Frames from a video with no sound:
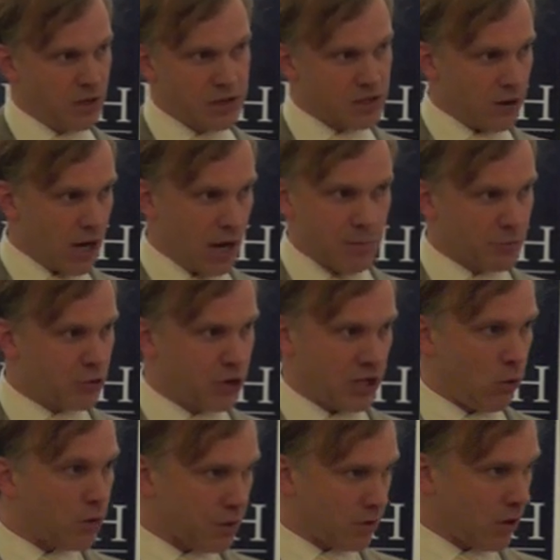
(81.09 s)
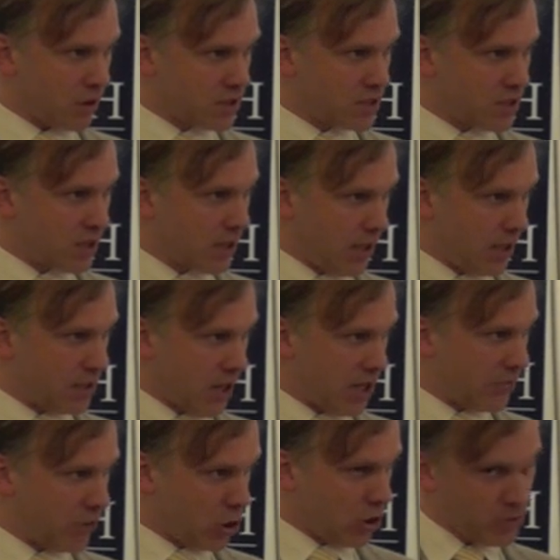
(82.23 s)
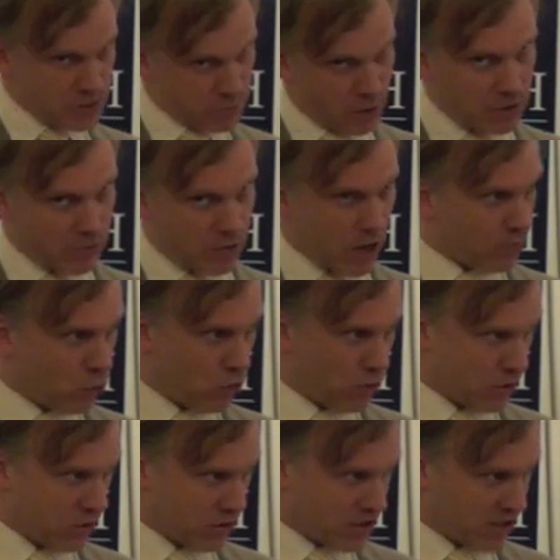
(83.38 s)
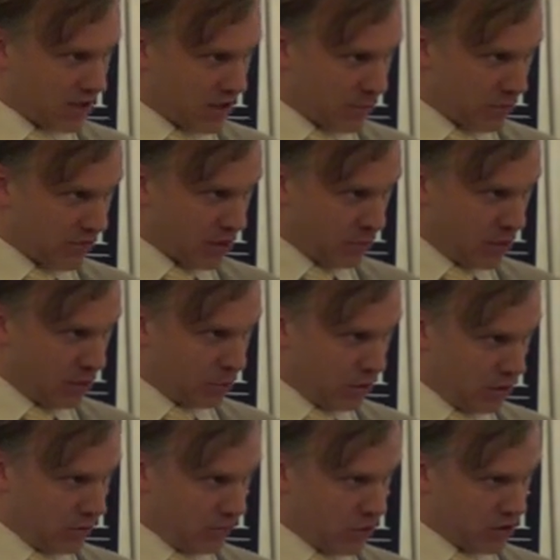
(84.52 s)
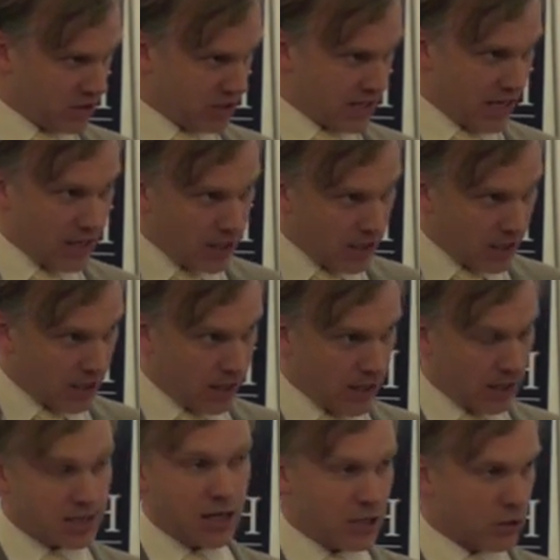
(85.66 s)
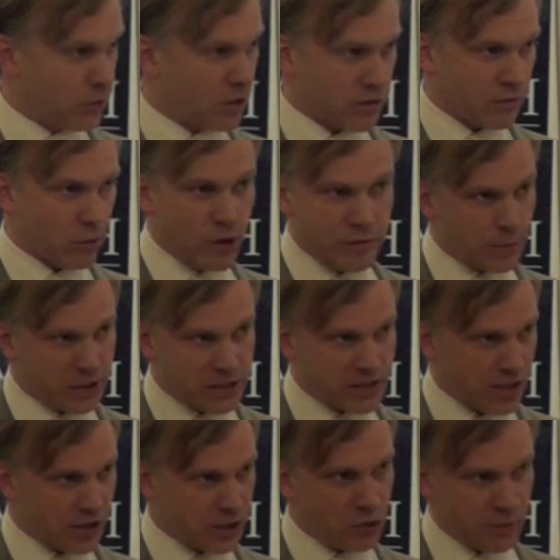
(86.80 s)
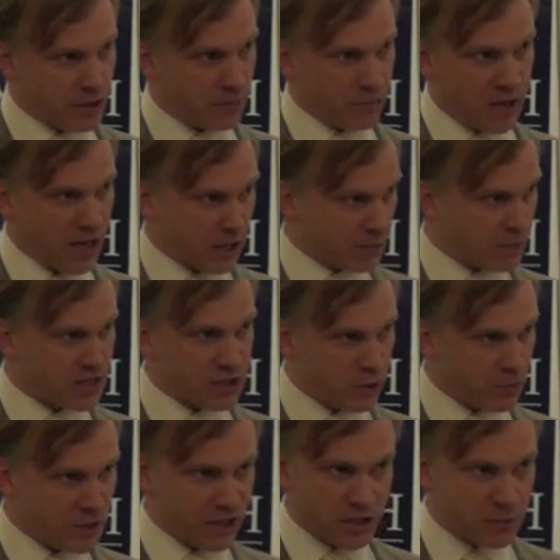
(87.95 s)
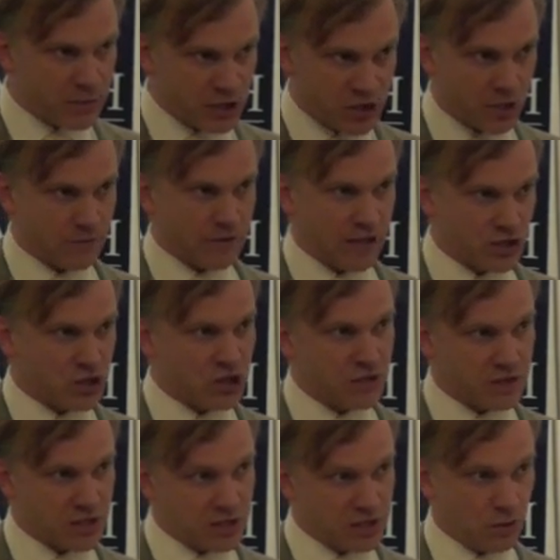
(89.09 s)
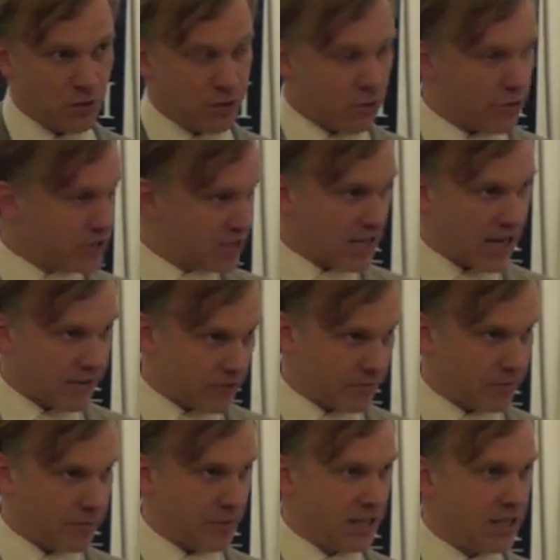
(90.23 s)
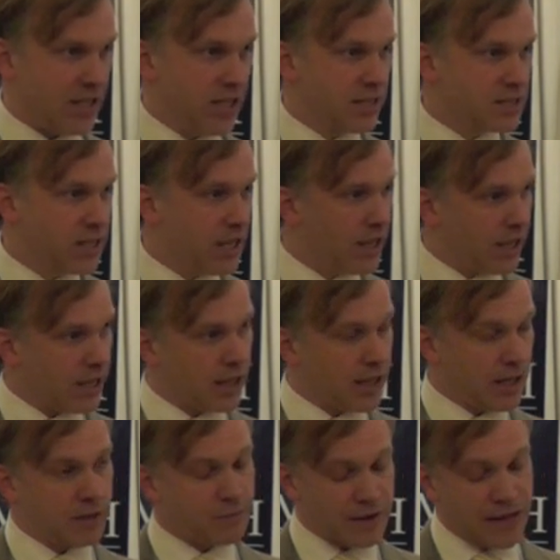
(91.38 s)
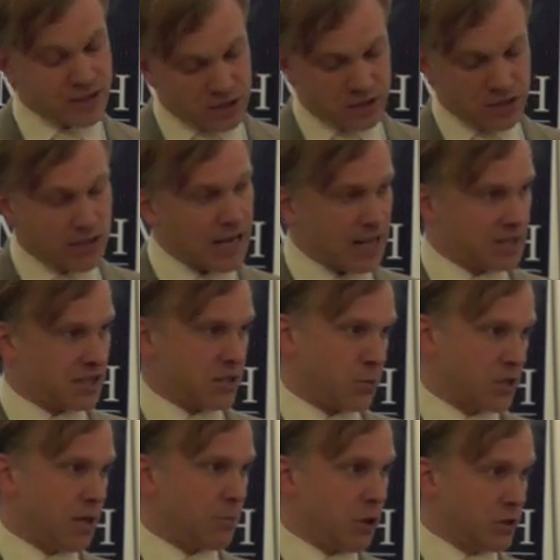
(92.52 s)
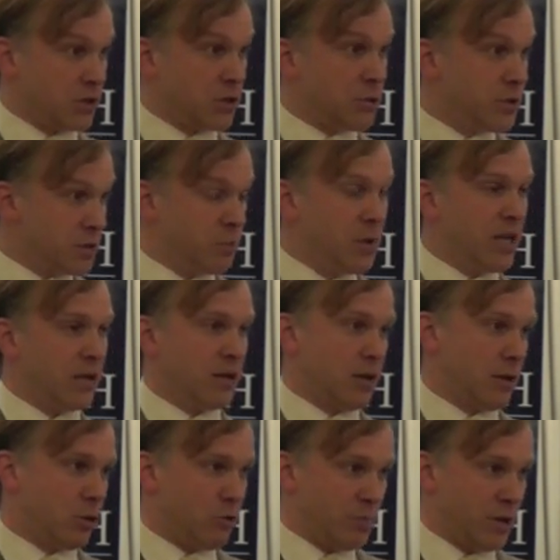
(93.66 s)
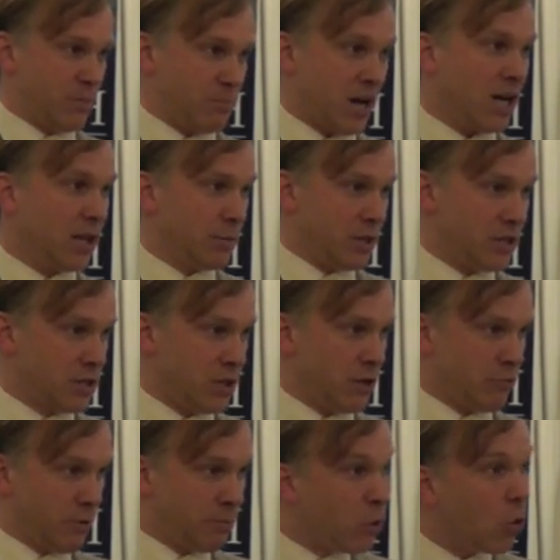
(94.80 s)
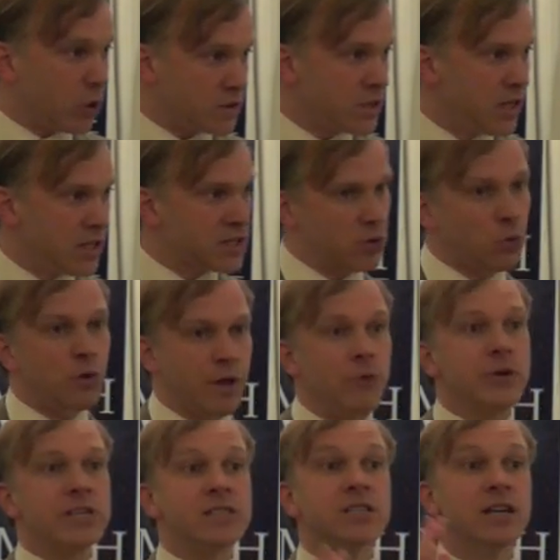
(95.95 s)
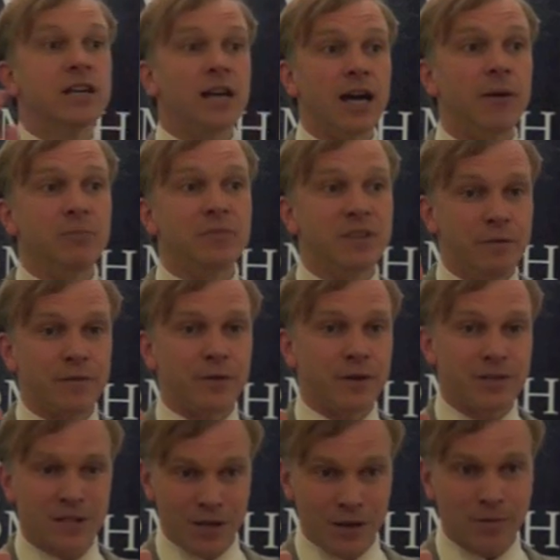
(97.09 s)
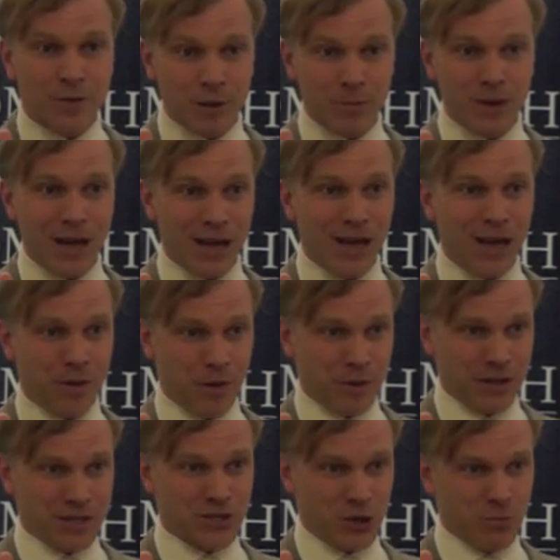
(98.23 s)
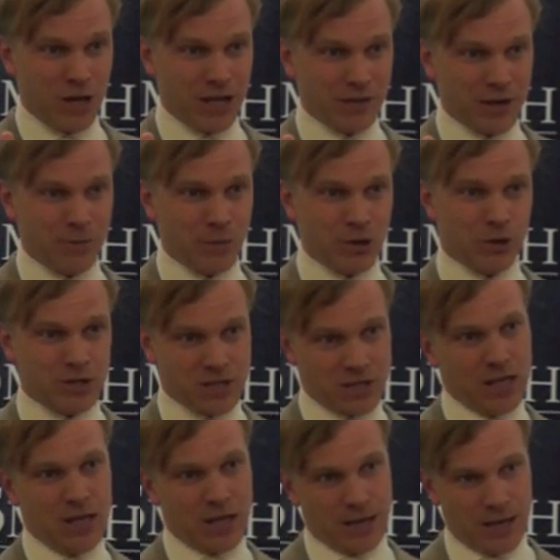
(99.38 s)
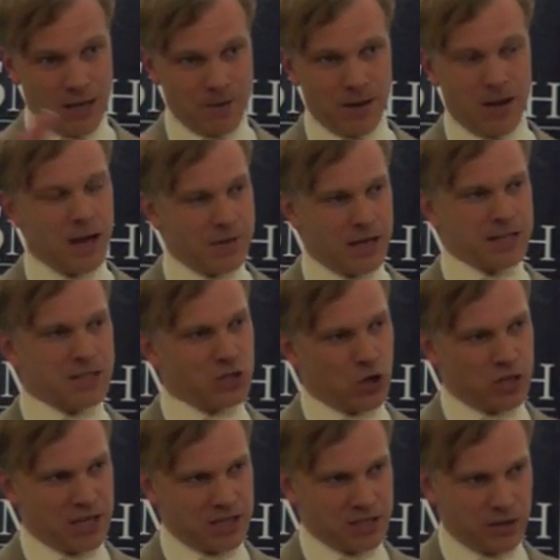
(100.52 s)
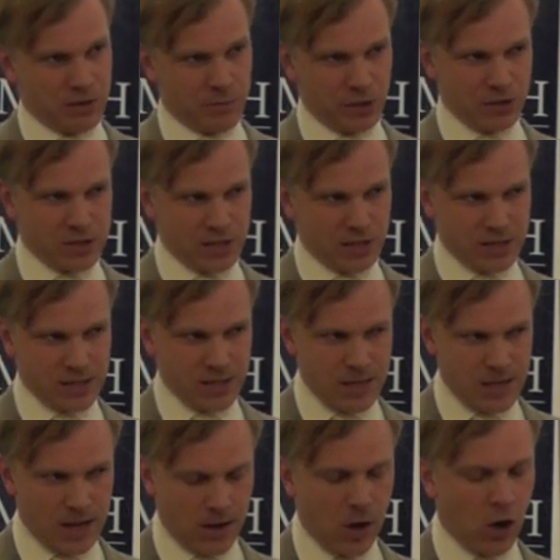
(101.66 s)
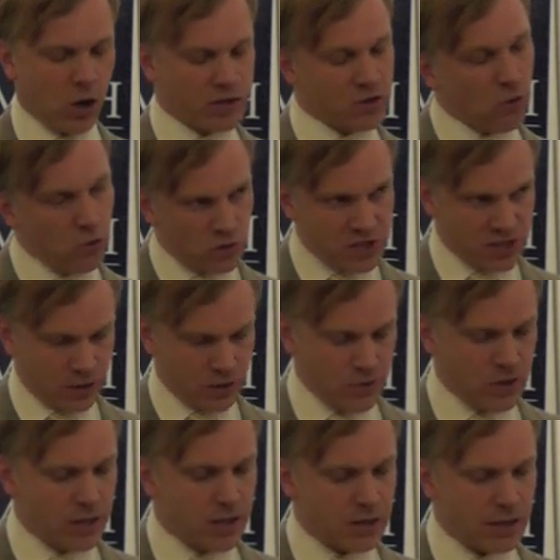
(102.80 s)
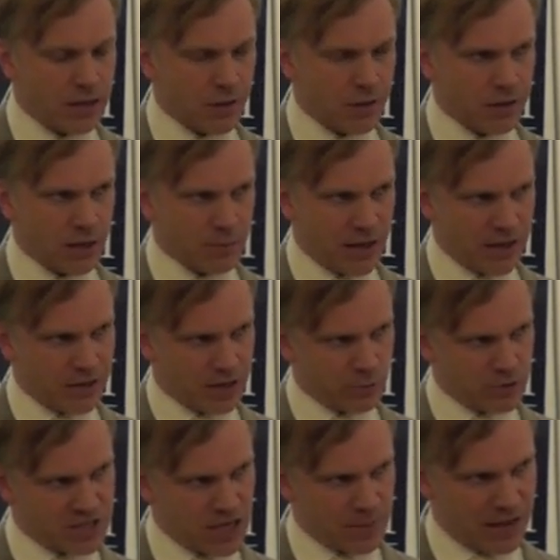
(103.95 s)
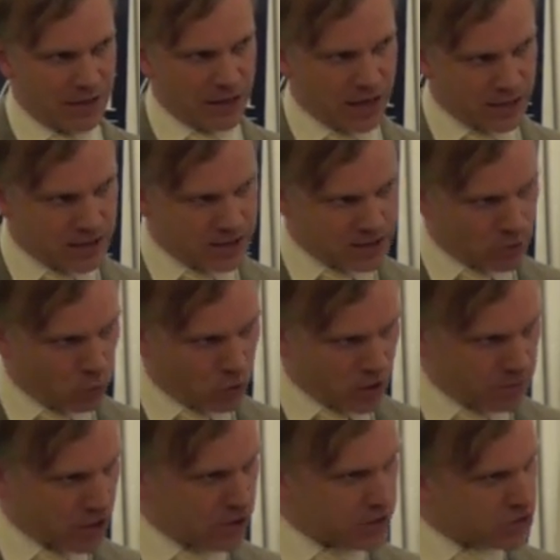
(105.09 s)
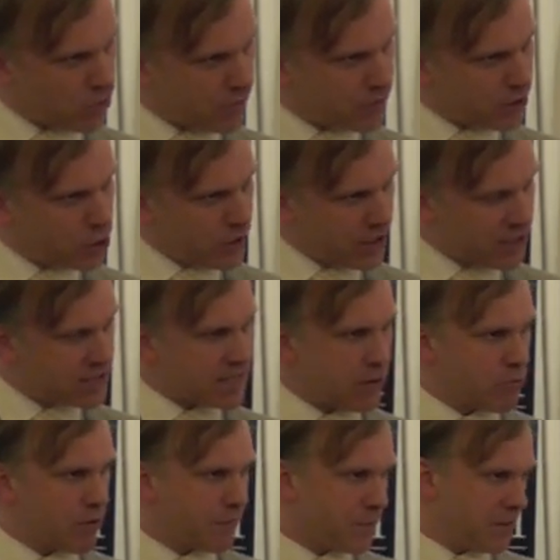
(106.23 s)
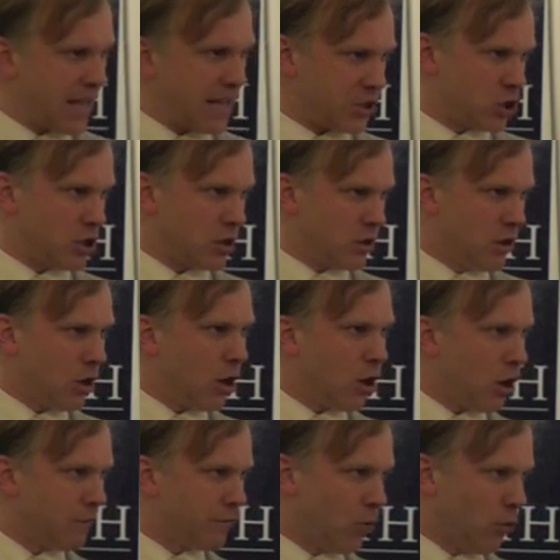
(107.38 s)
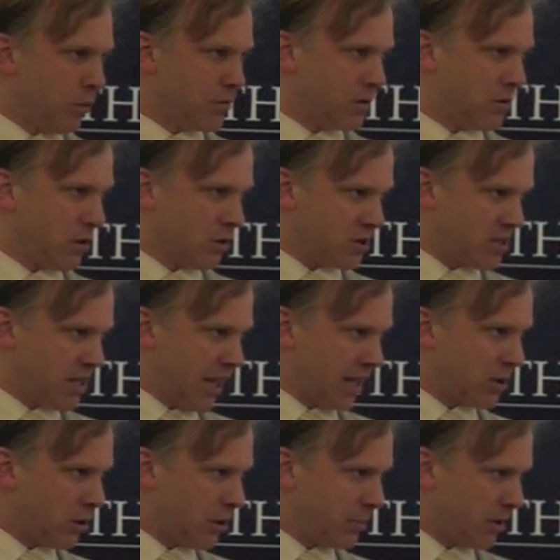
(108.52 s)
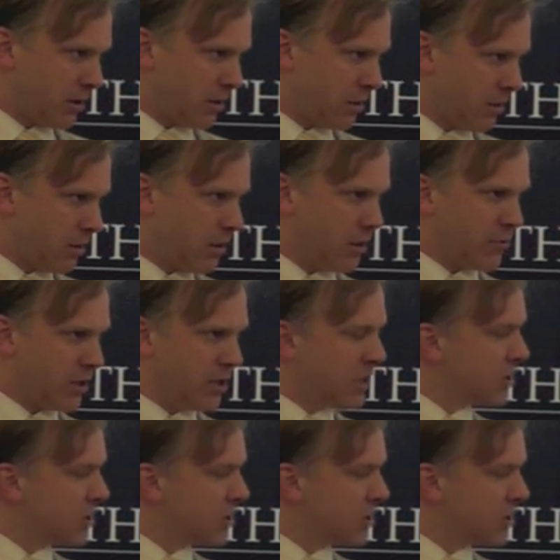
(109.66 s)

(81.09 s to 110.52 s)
So I'm a pretty orthodox kind of economist, probably rather more orthodox than a number of other people that you've heard today. And I do a lot of work for bodies like the European Parliament, the European Commission, the Financial Services Authority, have done for many years. And in fact, the analysis which I'm going to do has appeared in a European Parliament report. So although it's different from other things that you might have come across, that's not necessarily because it's odd. Also, the other thing about that I would say about that is that what I'm going to offer you is a reflection of orthodox economic theory.